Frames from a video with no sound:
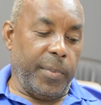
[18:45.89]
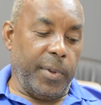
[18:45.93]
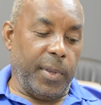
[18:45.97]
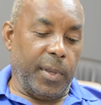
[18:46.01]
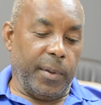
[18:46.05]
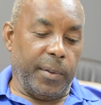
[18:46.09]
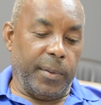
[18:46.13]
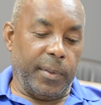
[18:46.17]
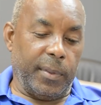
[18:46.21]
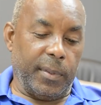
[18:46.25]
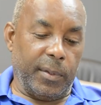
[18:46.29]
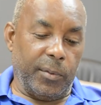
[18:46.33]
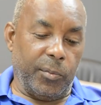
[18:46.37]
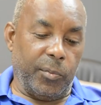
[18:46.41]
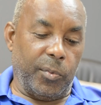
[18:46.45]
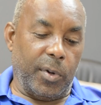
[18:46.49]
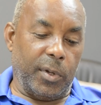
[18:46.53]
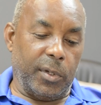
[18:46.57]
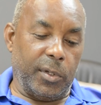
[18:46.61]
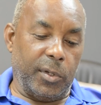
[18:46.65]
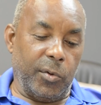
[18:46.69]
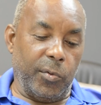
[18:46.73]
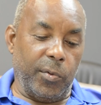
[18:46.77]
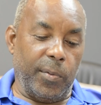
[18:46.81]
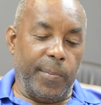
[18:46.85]
mean
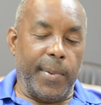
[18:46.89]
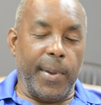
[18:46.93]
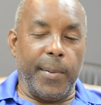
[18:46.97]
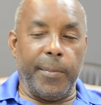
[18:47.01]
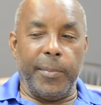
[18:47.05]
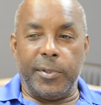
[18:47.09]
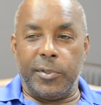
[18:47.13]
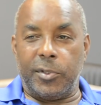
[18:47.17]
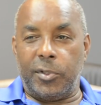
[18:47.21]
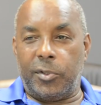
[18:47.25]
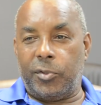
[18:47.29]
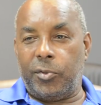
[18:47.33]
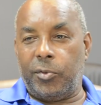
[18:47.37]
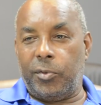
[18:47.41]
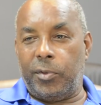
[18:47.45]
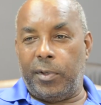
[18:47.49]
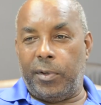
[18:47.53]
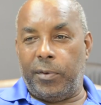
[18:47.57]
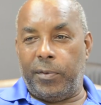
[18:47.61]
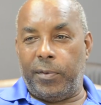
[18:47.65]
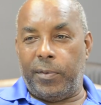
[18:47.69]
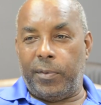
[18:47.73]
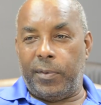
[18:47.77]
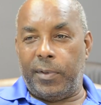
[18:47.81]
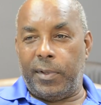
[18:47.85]
what you remember as a
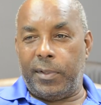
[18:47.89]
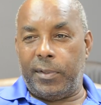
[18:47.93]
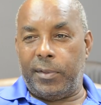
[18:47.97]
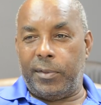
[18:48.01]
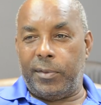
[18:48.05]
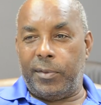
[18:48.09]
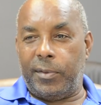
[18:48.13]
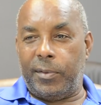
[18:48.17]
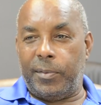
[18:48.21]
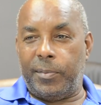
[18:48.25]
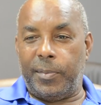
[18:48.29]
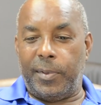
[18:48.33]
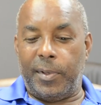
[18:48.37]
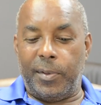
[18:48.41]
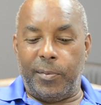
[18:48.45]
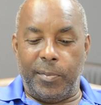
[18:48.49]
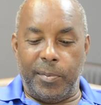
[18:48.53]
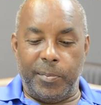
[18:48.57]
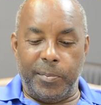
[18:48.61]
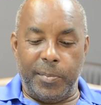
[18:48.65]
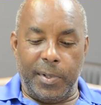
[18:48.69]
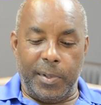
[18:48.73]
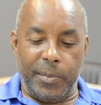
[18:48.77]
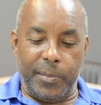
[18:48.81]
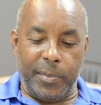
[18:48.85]
two-year-old. I don't know. My
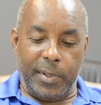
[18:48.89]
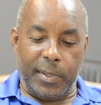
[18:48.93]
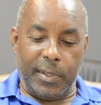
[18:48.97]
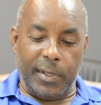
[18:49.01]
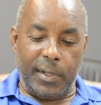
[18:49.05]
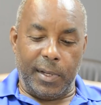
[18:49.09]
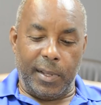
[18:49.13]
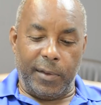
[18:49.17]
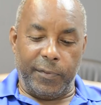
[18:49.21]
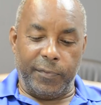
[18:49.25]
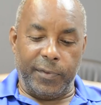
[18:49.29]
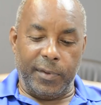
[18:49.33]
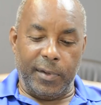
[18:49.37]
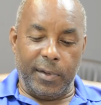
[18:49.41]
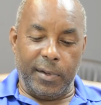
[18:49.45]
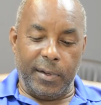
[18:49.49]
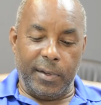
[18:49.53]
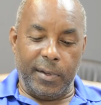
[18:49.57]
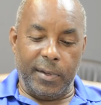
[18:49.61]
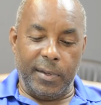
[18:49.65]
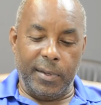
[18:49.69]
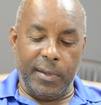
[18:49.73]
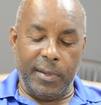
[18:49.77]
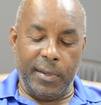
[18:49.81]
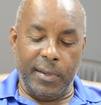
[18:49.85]
my mother left here,
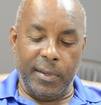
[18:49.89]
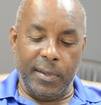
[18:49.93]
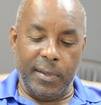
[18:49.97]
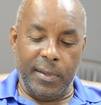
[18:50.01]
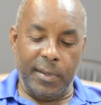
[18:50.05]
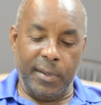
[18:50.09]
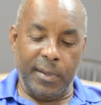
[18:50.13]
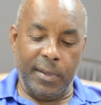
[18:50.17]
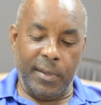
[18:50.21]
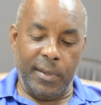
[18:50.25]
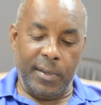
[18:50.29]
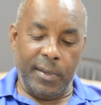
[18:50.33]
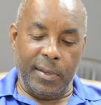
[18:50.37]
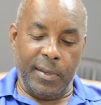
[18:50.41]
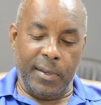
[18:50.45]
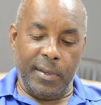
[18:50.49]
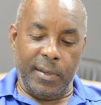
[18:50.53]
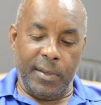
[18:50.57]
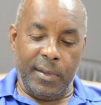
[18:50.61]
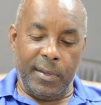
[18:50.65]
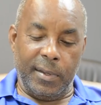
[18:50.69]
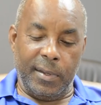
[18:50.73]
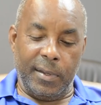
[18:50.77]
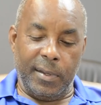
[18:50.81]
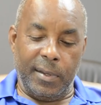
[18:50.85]

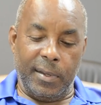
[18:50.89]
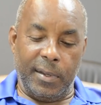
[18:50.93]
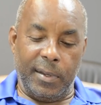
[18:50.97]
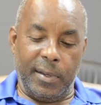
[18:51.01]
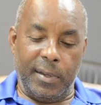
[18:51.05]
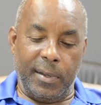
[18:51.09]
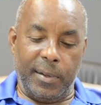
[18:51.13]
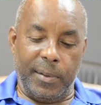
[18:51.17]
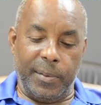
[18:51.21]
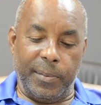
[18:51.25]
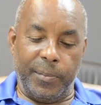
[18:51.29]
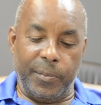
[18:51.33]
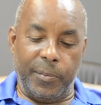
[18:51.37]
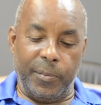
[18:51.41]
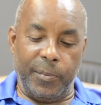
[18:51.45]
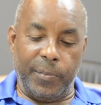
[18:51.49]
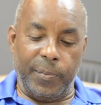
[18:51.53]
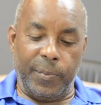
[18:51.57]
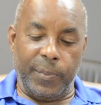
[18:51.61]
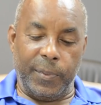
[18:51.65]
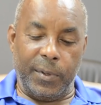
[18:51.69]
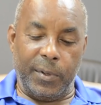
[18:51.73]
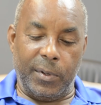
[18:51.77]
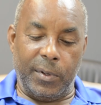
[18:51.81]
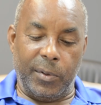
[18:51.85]
um,
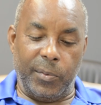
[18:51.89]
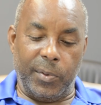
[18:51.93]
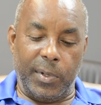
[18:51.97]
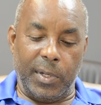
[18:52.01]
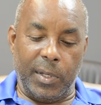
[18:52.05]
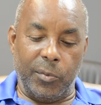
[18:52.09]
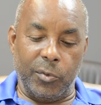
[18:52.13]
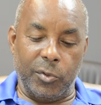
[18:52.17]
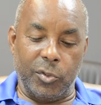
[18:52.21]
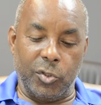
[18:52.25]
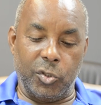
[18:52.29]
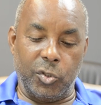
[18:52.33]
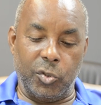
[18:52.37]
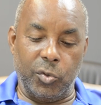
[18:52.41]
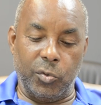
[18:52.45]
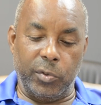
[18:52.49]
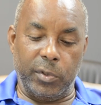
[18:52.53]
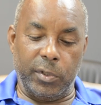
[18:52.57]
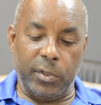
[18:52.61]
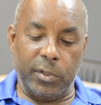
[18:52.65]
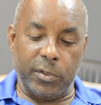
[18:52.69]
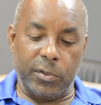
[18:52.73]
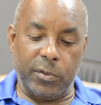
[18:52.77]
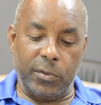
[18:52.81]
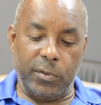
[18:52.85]
you know, when I was two
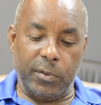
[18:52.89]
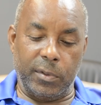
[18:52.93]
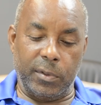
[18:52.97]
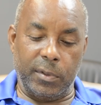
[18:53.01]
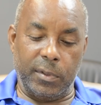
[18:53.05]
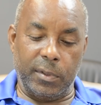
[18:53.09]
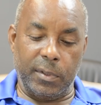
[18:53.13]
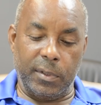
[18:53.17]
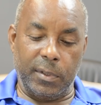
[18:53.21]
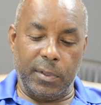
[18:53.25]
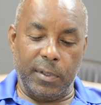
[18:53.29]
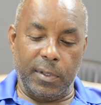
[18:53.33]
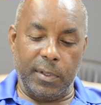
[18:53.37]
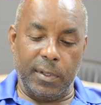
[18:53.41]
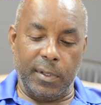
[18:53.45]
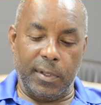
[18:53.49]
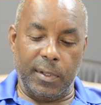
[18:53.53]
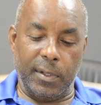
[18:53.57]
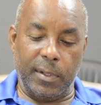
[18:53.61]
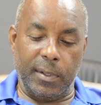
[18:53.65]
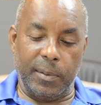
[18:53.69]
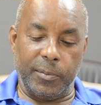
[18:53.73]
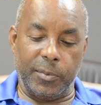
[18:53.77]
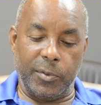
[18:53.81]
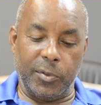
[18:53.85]
years old.
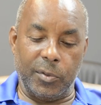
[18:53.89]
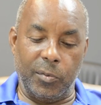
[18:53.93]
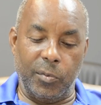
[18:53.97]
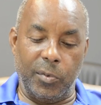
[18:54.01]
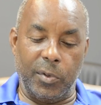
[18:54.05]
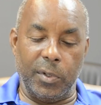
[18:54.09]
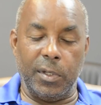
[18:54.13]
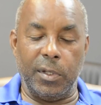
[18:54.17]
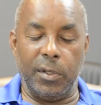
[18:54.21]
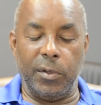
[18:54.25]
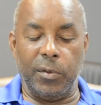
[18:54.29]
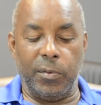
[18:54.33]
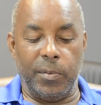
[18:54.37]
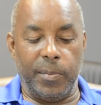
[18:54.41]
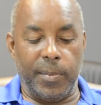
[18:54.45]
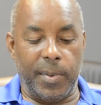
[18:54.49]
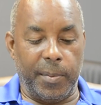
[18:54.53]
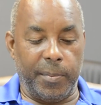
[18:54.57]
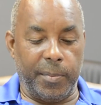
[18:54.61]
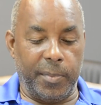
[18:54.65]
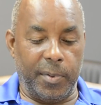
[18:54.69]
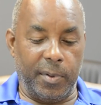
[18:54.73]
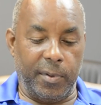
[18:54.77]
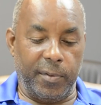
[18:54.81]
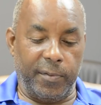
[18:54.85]
Um, so what do you
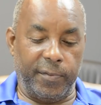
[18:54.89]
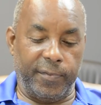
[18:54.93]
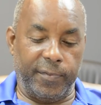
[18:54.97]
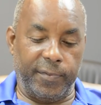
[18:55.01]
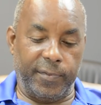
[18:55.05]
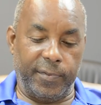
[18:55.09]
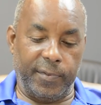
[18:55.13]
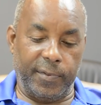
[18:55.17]
remember of